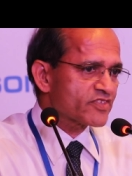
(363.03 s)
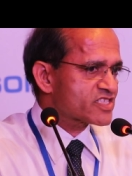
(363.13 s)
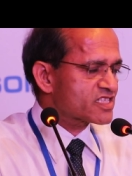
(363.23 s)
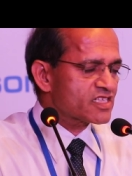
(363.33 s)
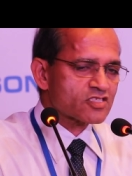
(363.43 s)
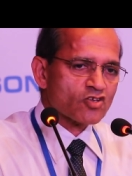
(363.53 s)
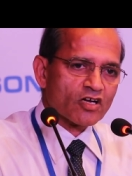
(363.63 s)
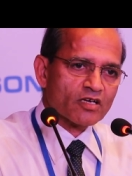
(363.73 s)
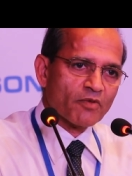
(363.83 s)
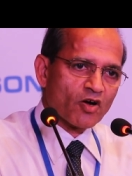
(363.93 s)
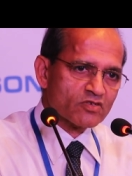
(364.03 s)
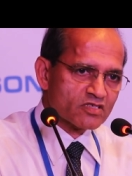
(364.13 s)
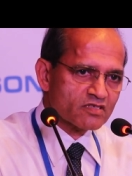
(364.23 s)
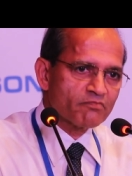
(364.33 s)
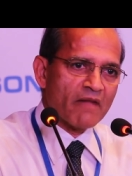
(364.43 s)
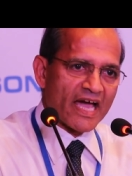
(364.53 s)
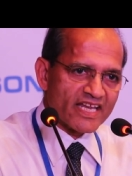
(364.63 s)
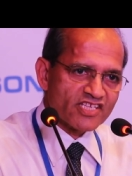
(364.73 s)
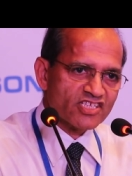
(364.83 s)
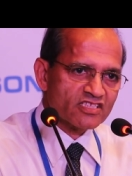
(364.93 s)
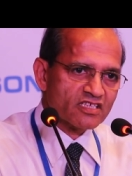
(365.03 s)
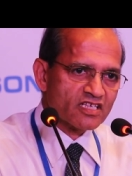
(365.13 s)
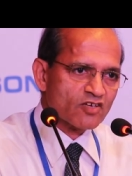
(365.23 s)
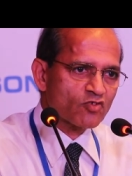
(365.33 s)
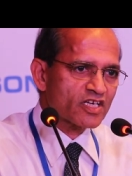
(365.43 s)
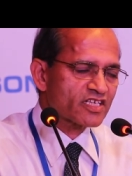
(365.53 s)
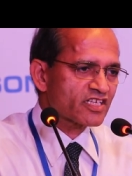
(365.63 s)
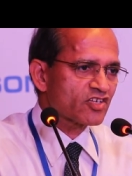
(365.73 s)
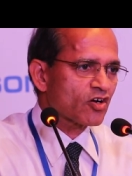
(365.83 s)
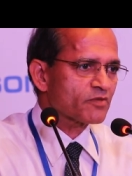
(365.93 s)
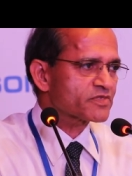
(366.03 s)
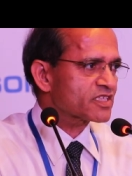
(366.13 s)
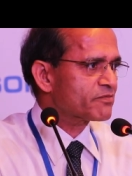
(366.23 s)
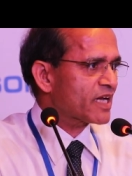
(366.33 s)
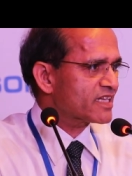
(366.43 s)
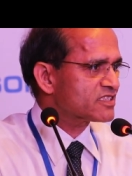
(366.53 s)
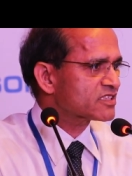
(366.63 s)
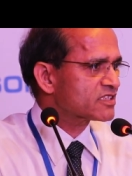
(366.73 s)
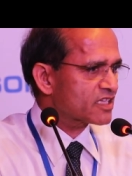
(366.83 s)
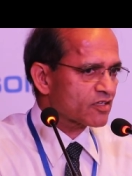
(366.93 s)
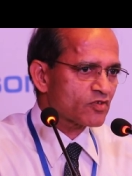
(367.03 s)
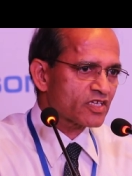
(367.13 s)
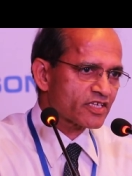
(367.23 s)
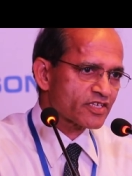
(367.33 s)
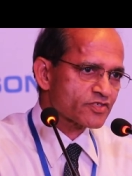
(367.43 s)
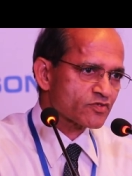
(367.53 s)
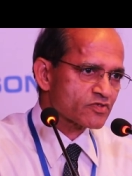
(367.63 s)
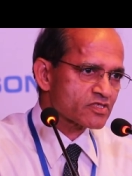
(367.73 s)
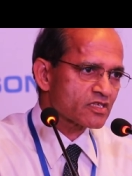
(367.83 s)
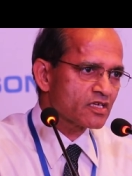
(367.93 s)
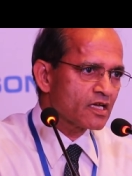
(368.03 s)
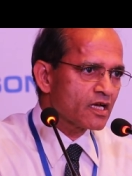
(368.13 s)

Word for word: We still talk about managing the regulatory norms and managing the regulatory issues.